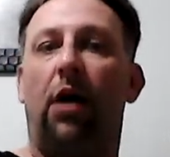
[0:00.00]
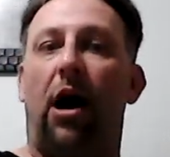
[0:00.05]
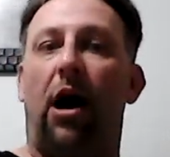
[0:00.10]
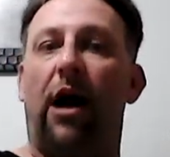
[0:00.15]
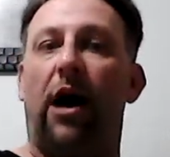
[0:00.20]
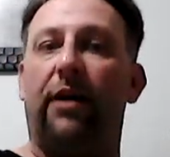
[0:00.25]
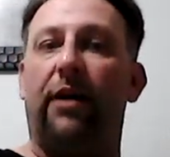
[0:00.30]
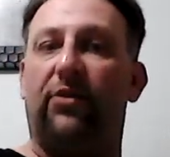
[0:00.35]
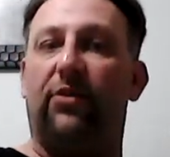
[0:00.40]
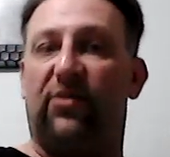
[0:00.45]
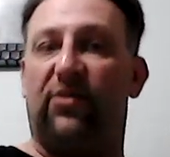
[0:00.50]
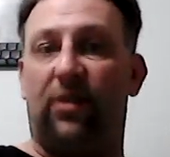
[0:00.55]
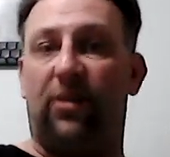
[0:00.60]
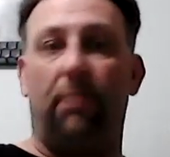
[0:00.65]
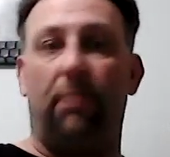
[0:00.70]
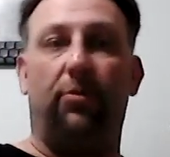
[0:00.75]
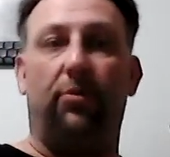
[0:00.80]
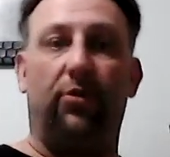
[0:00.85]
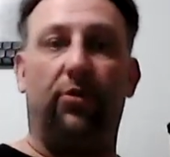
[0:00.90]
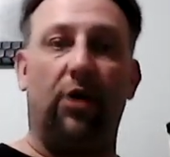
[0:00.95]
I
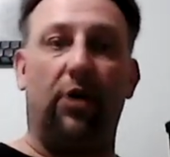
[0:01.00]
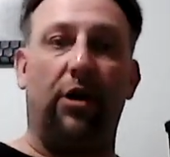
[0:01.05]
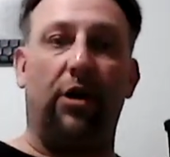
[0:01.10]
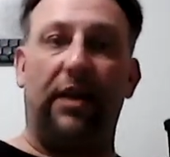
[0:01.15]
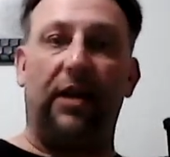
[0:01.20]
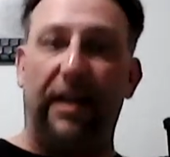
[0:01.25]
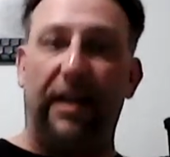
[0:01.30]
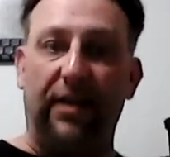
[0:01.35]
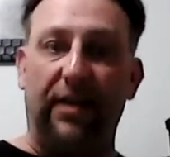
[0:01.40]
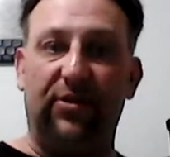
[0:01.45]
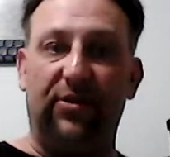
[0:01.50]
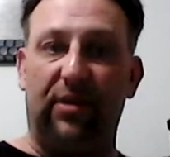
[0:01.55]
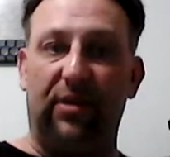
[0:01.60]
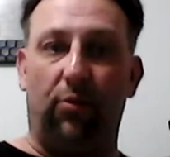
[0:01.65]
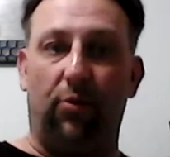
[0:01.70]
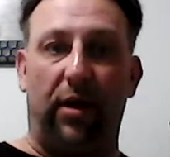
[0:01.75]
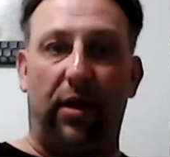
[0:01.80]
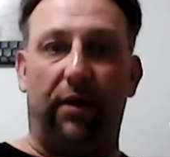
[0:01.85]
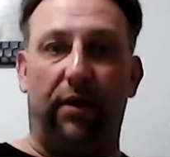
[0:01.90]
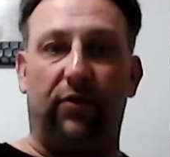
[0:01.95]
stumbled on an easy
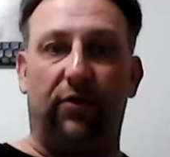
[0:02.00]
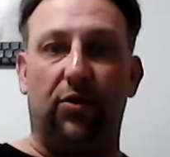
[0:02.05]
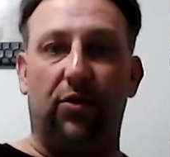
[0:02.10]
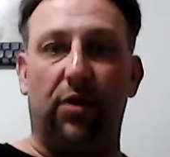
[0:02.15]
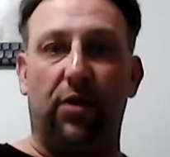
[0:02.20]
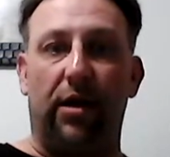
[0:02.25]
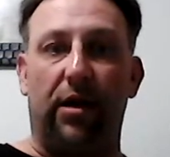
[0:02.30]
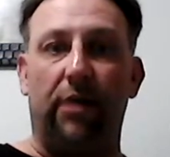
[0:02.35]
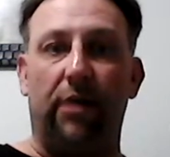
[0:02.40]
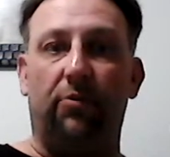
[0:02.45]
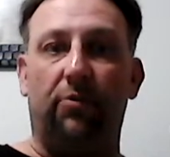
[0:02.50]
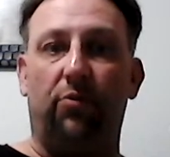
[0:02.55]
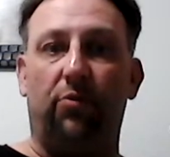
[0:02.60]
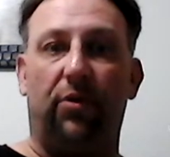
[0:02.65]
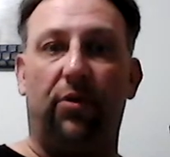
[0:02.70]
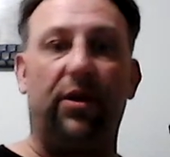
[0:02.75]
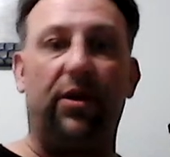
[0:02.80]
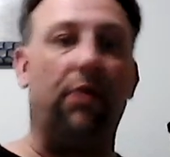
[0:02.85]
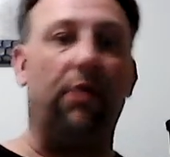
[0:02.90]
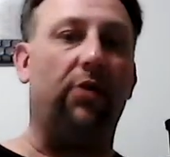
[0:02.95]
way of doing it
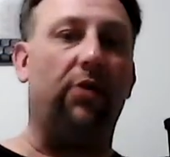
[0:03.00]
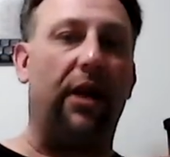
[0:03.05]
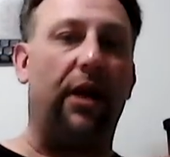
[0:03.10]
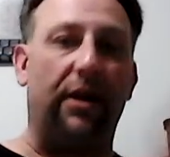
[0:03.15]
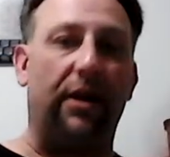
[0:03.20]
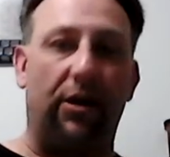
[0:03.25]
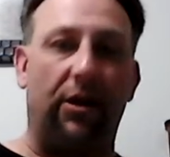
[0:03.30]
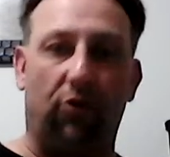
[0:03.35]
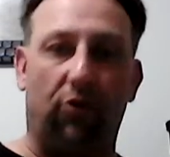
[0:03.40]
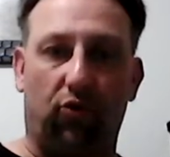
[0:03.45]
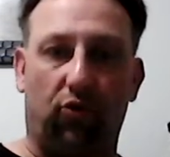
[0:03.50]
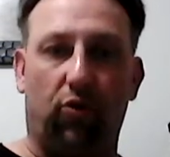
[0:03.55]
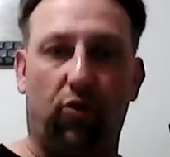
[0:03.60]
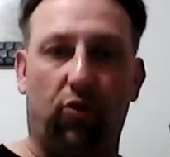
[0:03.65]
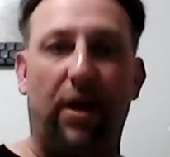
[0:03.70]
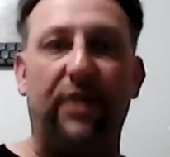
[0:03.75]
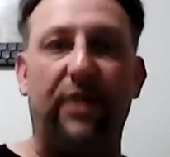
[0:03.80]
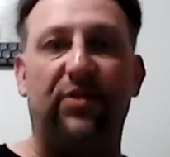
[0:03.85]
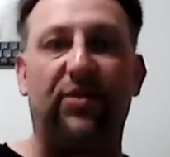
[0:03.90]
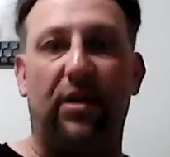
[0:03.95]
without any
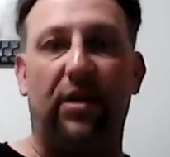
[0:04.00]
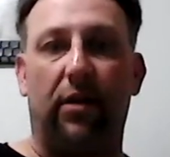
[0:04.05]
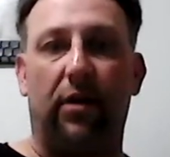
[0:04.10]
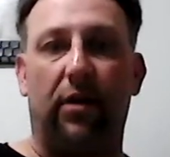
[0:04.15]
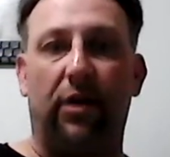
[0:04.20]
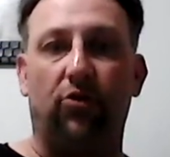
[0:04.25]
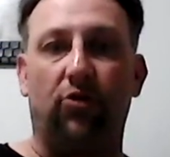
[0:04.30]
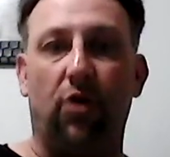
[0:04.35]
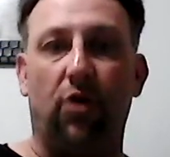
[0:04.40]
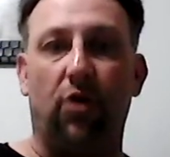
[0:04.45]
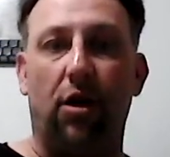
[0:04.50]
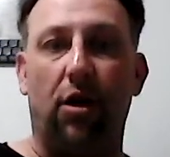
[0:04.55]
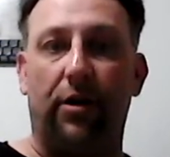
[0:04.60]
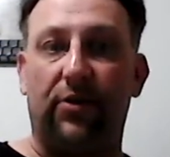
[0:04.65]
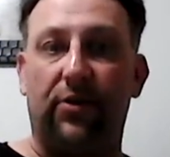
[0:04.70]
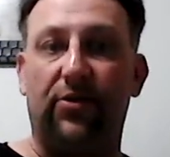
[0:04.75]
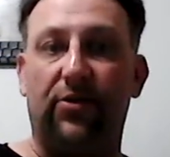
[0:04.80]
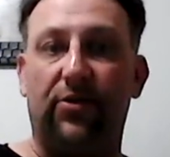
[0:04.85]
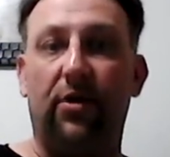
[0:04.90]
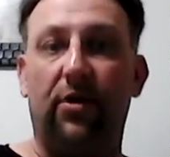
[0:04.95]
crazy
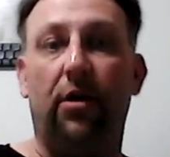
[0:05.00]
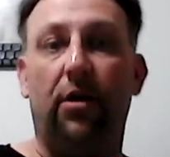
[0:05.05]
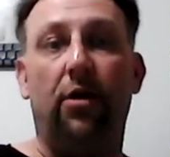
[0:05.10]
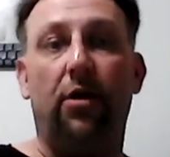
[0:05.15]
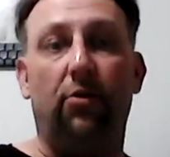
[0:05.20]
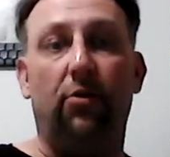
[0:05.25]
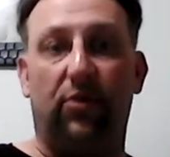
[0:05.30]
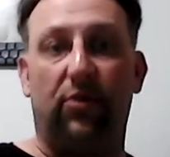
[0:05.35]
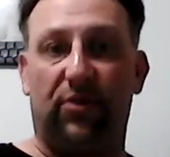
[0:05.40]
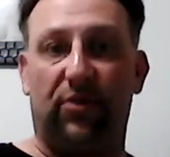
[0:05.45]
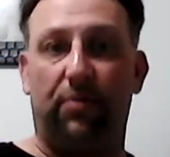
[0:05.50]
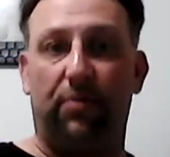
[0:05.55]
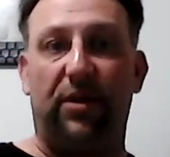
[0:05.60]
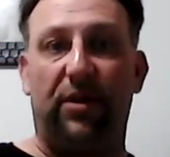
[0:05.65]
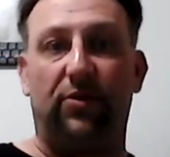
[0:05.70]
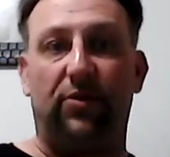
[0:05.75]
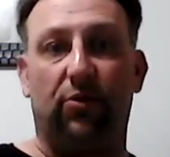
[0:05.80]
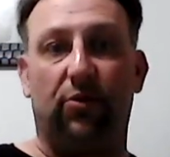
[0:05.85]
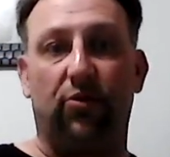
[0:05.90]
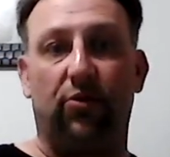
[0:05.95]
electronics was the
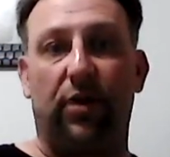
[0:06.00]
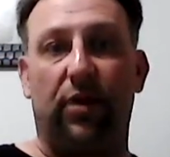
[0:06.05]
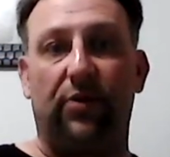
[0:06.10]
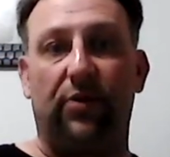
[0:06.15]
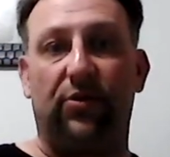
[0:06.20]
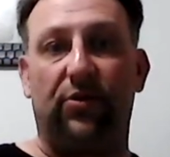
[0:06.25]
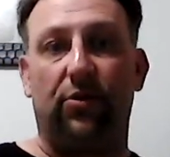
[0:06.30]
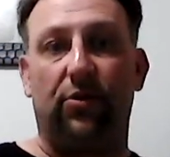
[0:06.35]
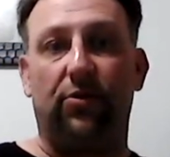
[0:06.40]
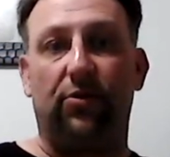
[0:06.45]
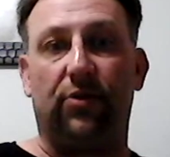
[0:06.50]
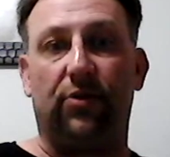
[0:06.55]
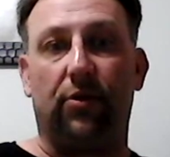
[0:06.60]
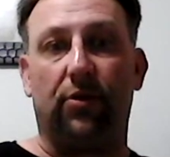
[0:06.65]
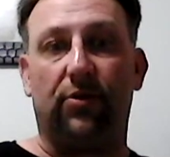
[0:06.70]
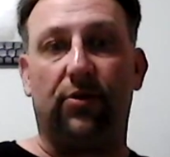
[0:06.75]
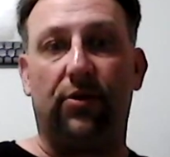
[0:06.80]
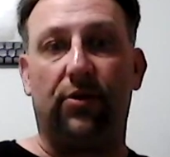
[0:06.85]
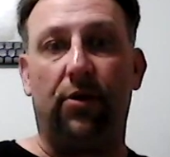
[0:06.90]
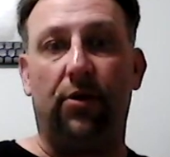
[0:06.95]
piezo
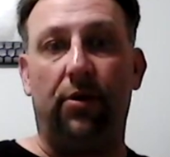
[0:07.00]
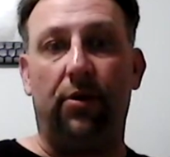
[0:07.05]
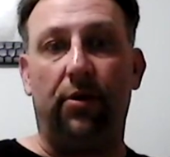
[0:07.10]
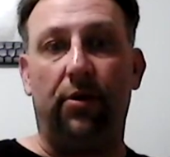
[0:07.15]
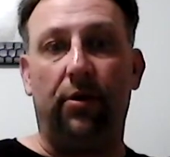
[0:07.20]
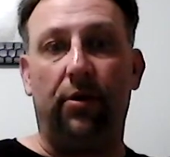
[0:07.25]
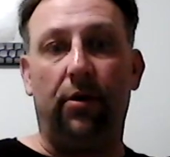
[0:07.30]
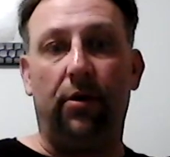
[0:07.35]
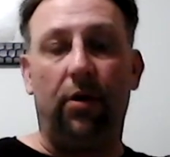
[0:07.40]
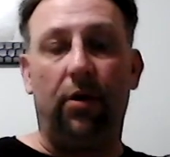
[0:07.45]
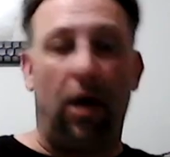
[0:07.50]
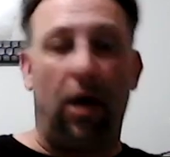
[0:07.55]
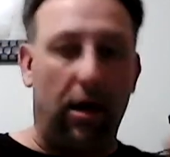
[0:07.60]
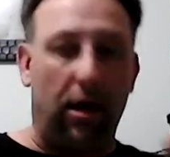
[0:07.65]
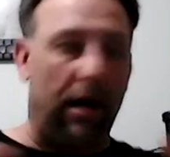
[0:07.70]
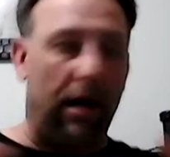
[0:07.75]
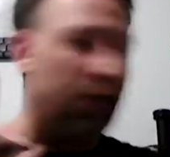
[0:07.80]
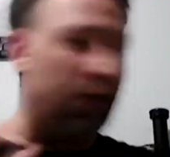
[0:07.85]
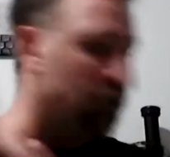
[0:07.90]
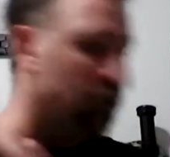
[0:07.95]
transducers.
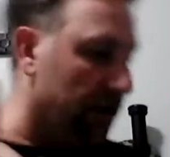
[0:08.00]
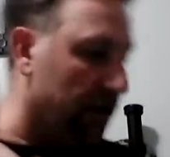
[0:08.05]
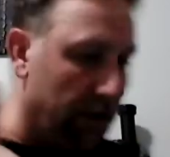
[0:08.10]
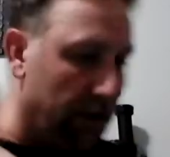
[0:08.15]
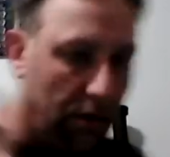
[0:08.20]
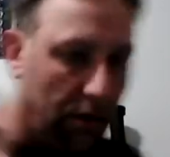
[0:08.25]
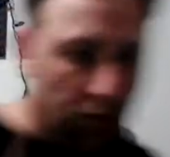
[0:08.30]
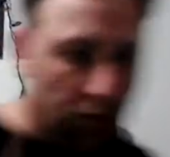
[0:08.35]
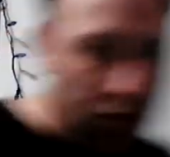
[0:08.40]
Actually, I'll show